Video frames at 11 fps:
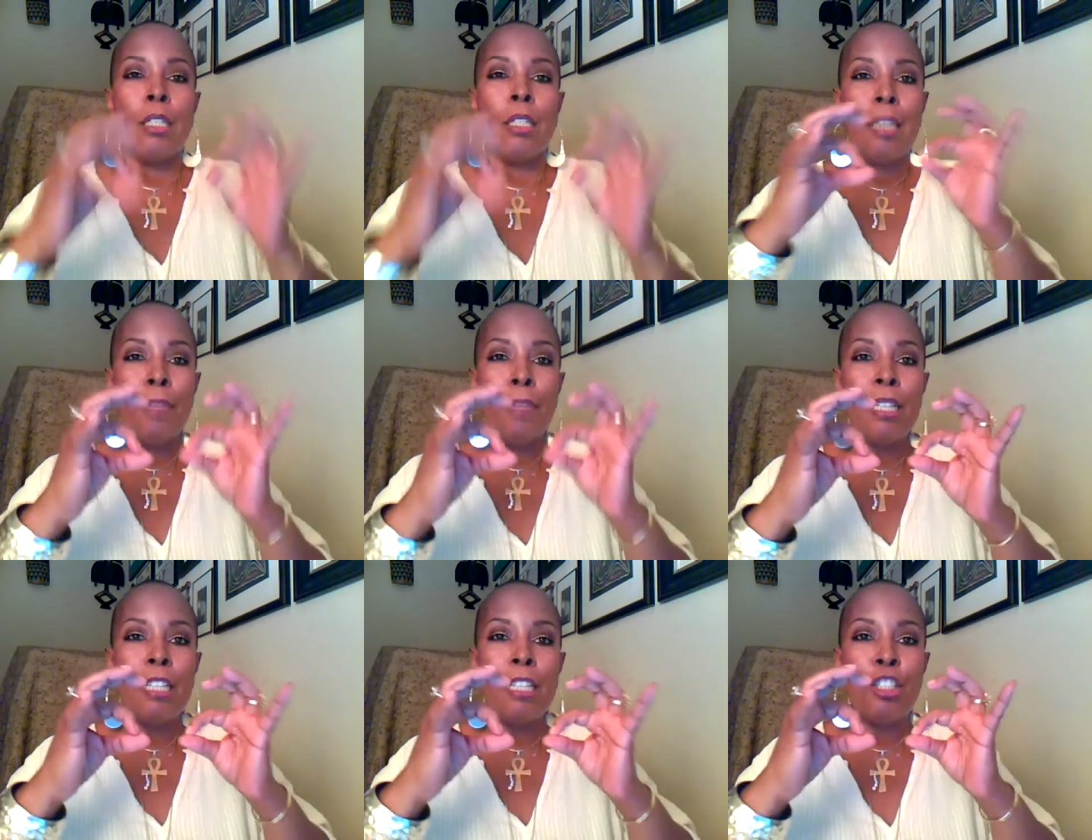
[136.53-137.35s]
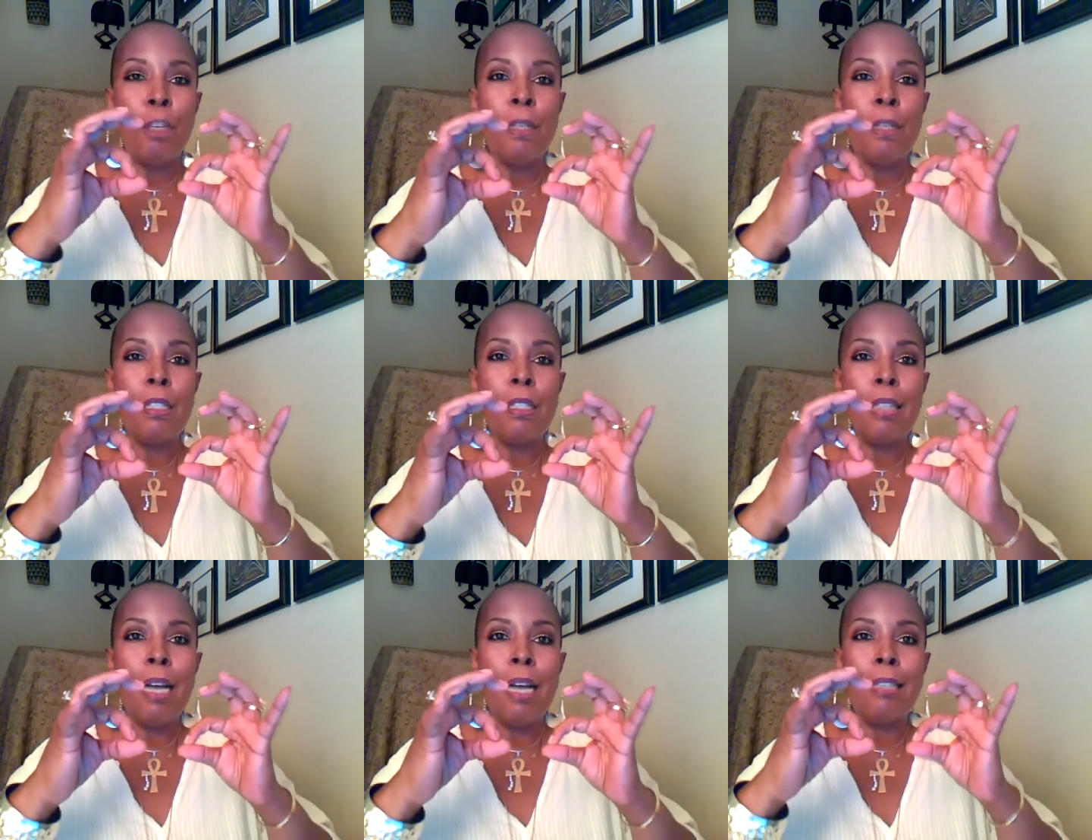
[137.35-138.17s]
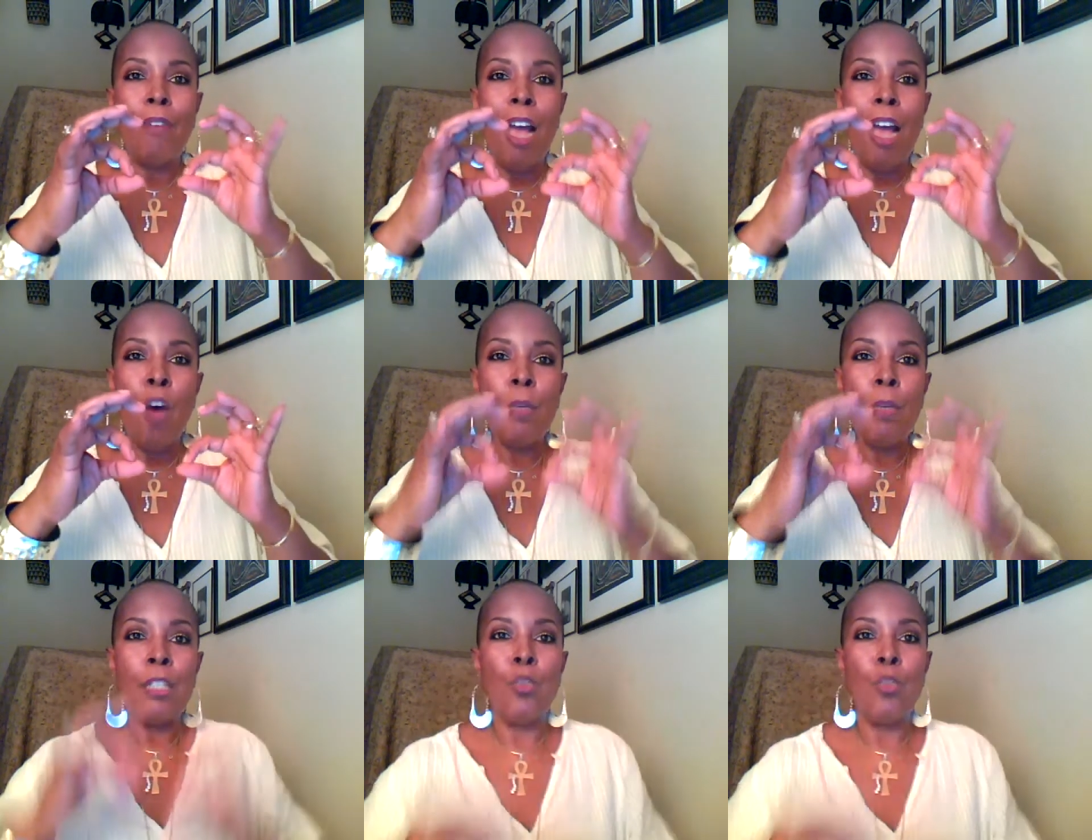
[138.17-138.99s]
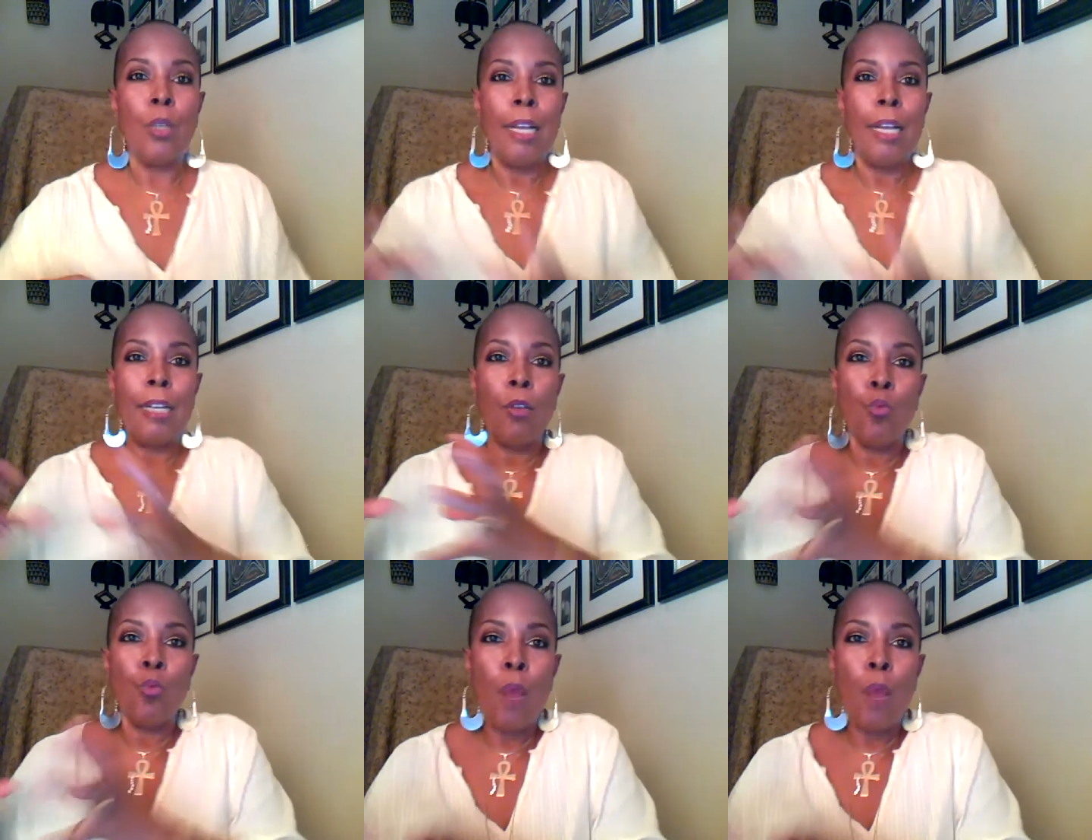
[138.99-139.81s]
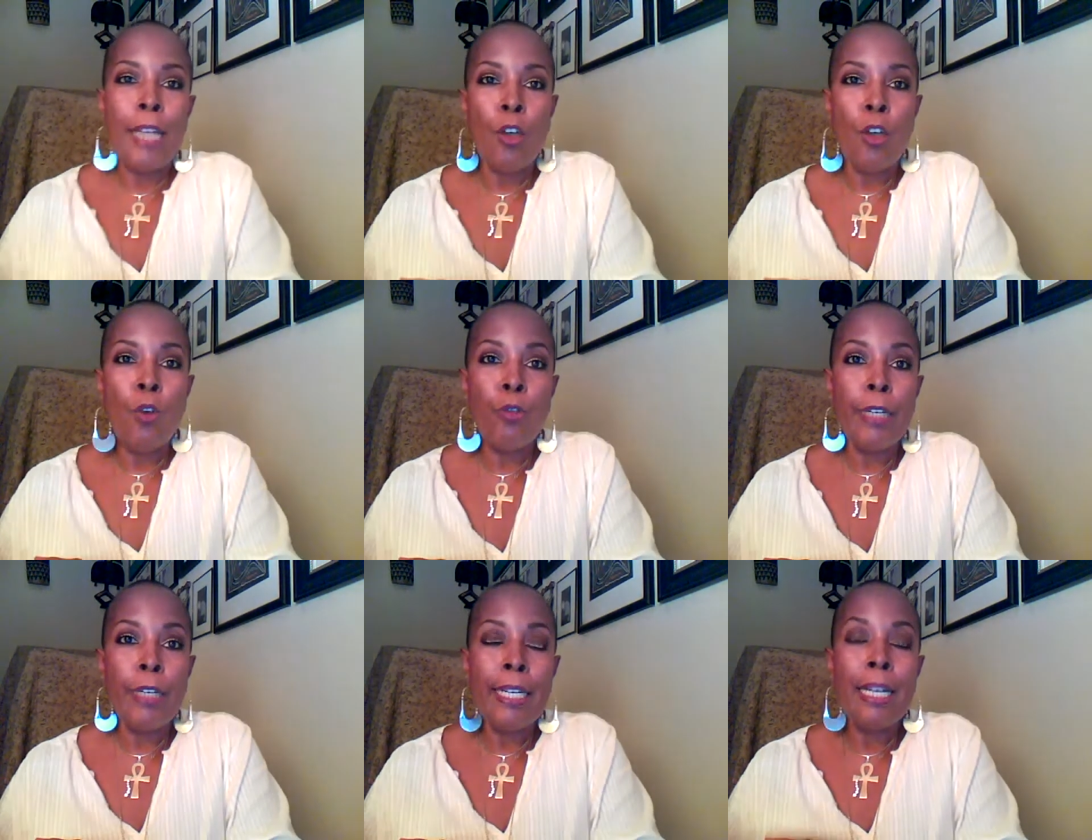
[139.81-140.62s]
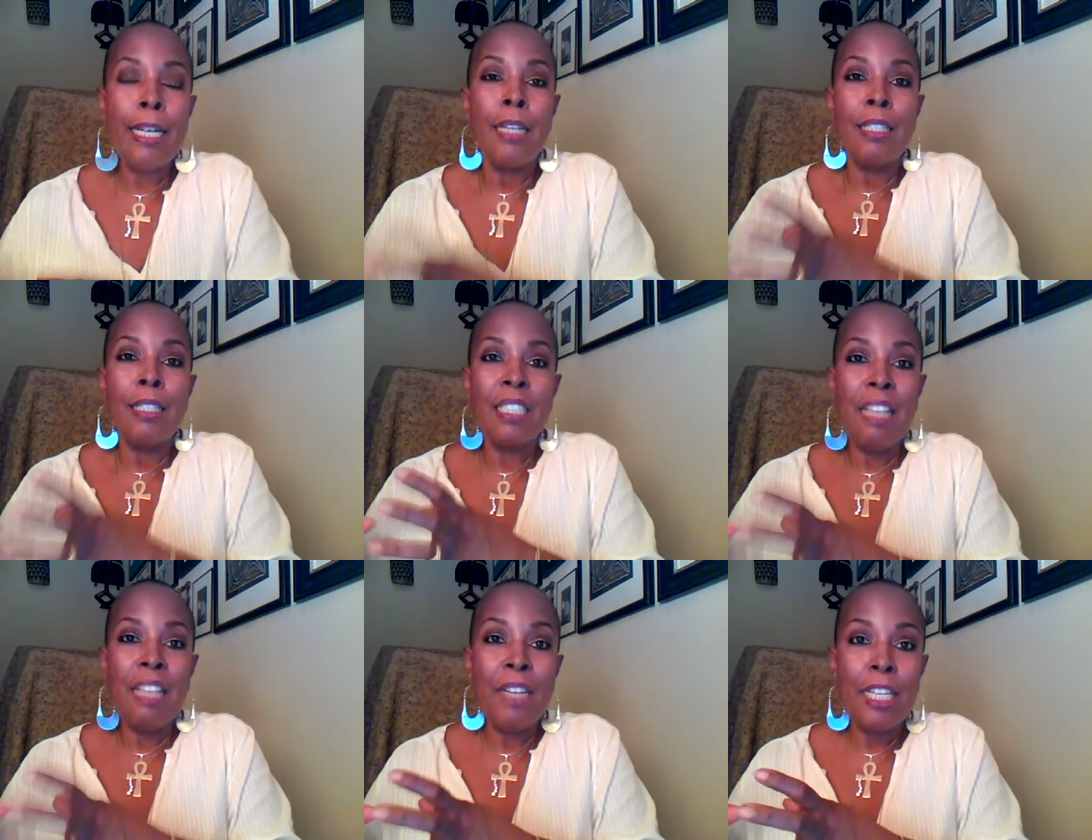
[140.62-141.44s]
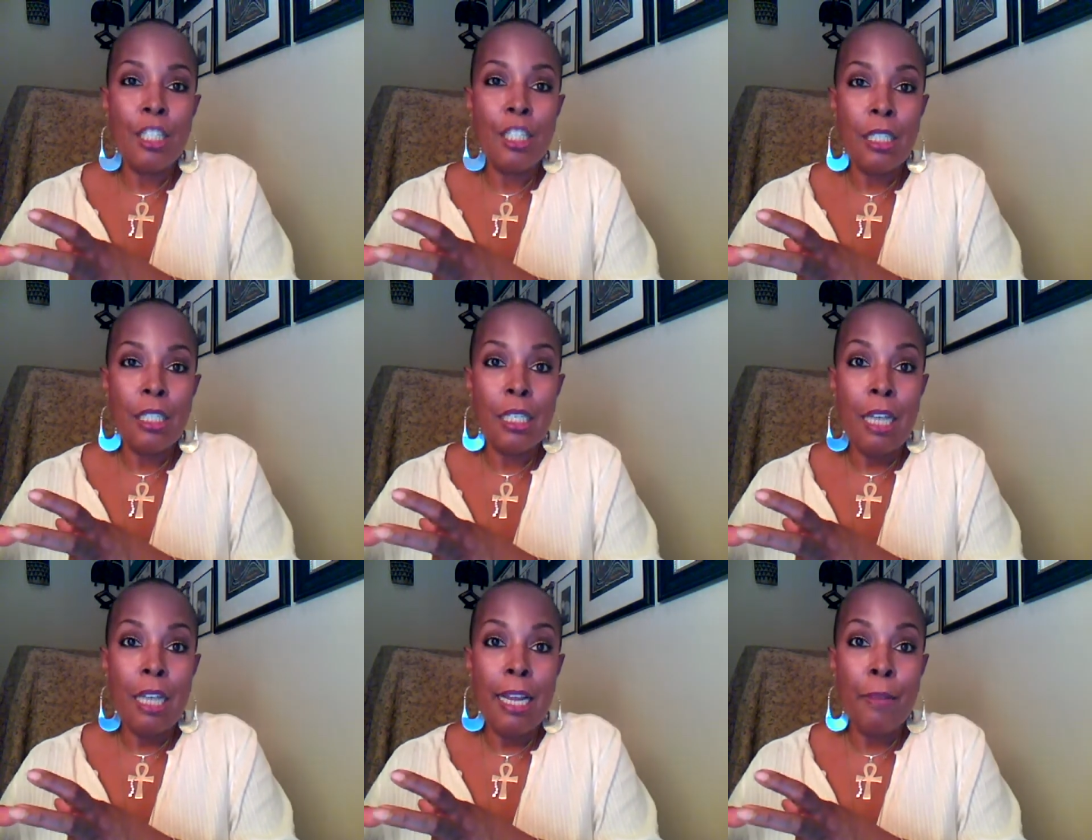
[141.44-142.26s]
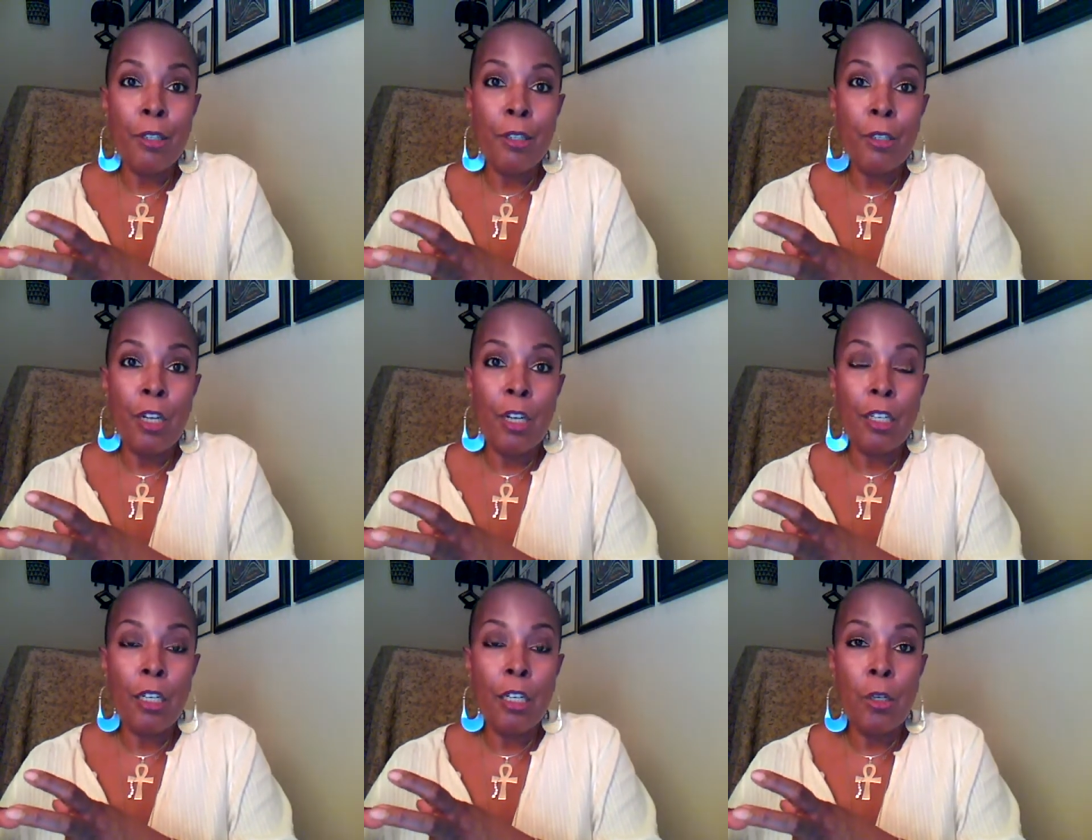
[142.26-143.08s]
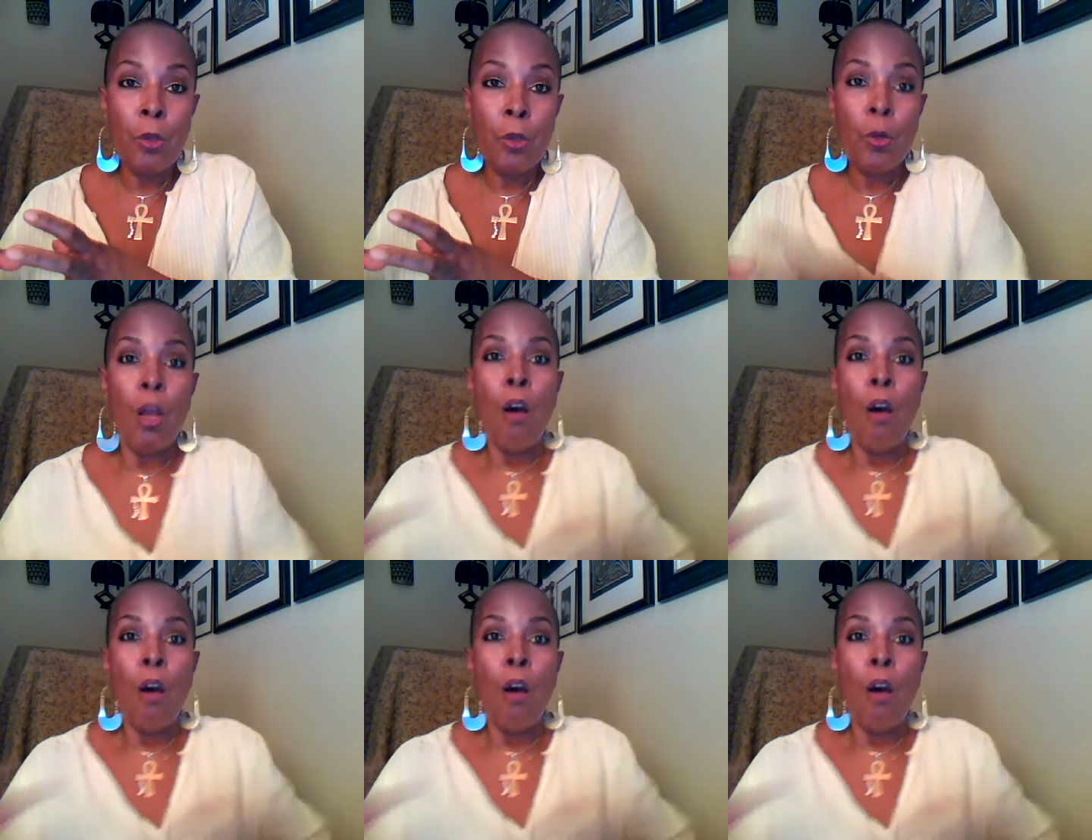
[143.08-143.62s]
Something that should have been the size of almonds were like right ovary, 7 inches in diameter. Hello.